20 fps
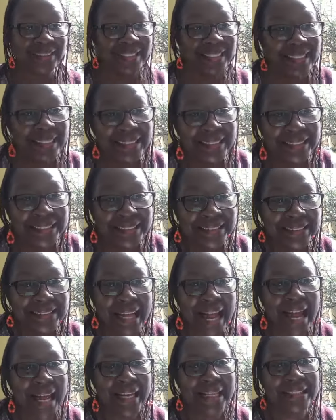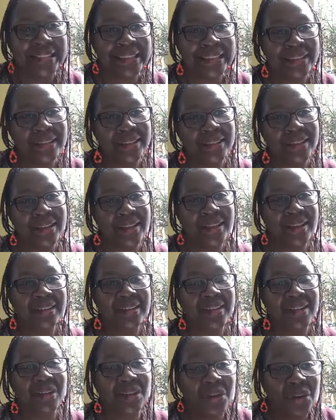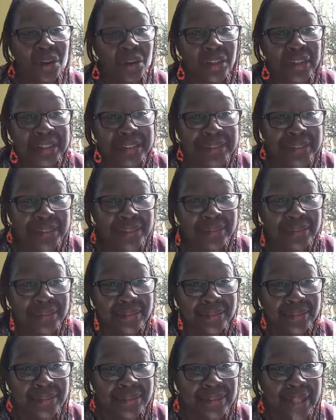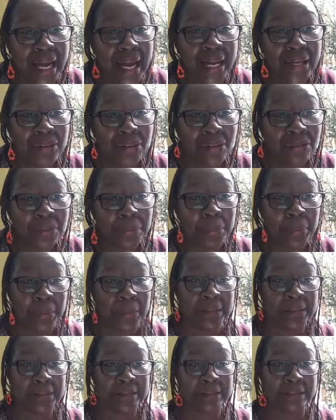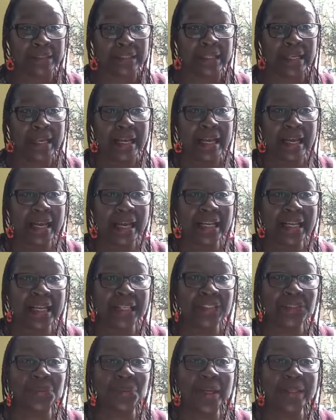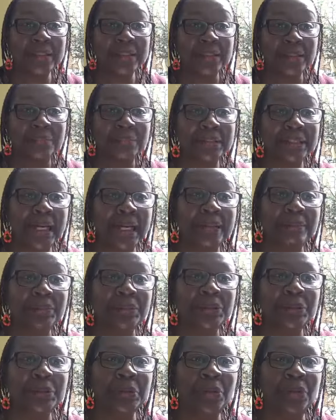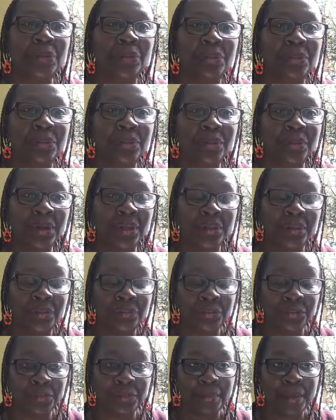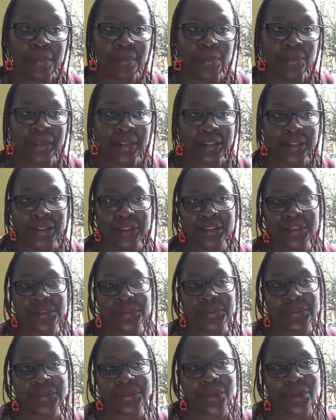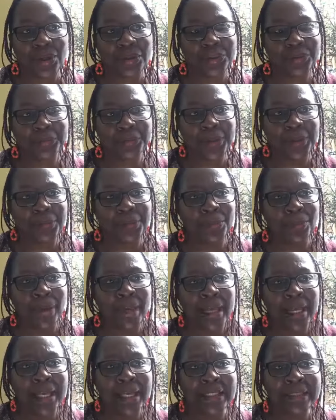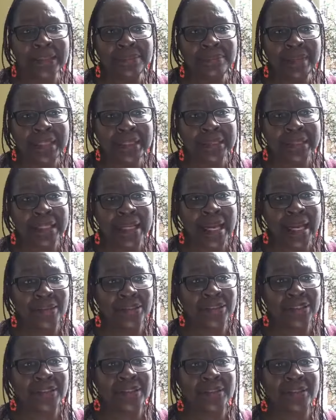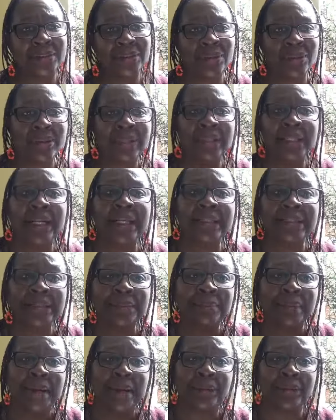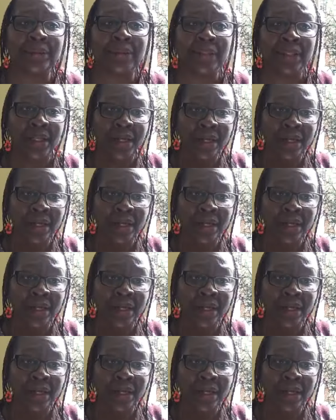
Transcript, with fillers: the inside, the, the hurting side of a person. And that's why sometimes, you know, if you remember when Jesus would talk to people, it's amazing how Jesus talked less about